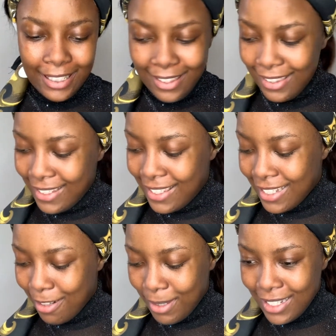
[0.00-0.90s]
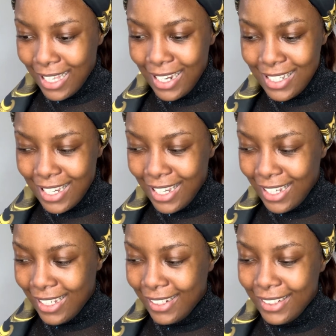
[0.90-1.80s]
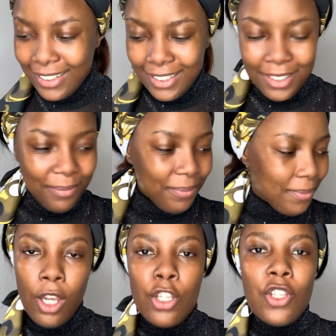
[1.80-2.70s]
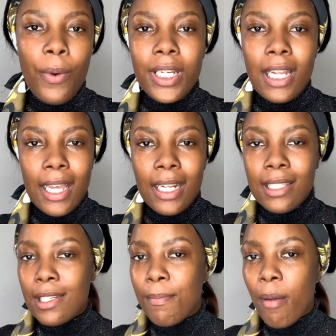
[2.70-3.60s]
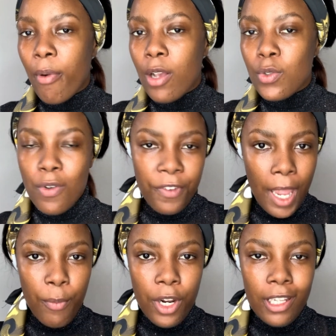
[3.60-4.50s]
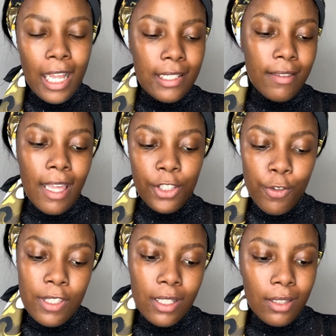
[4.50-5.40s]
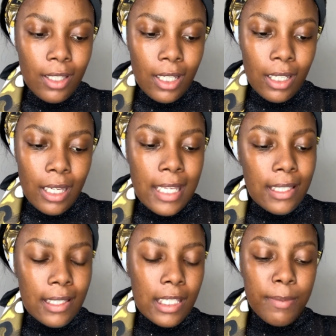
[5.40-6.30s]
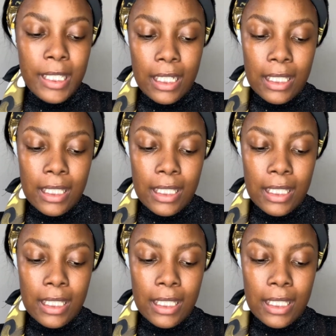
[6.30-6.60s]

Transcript: This is gonna be exciting. So I went ahead and did my brows off camera, and I did that using the Essence Cosmetics